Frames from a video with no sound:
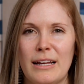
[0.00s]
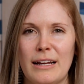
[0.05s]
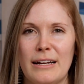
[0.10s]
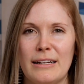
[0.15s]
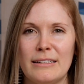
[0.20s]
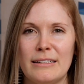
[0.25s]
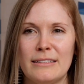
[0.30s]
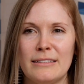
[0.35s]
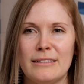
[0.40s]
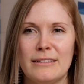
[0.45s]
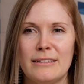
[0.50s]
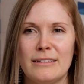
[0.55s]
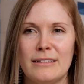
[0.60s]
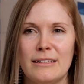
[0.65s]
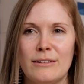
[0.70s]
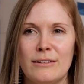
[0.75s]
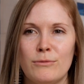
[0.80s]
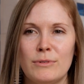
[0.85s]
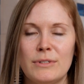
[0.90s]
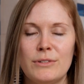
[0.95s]
on?
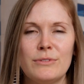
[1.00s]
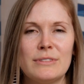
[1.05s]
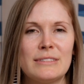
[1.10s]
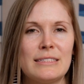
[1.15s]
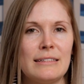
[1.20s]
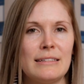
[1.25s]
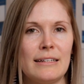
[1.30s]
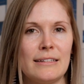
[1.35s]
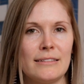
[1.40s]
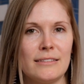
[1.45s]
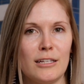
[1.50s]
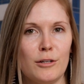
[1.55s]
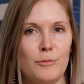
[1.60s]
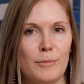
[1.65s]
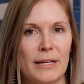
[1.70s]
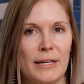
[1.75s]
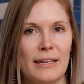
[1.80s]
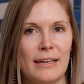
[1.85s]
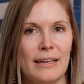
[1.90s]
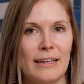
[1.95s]
When was the last time
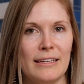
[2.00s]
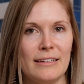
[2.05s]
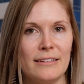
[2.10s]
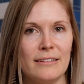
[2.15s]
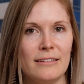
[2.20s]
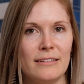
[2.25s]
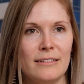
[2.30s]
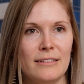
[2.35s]
I ate?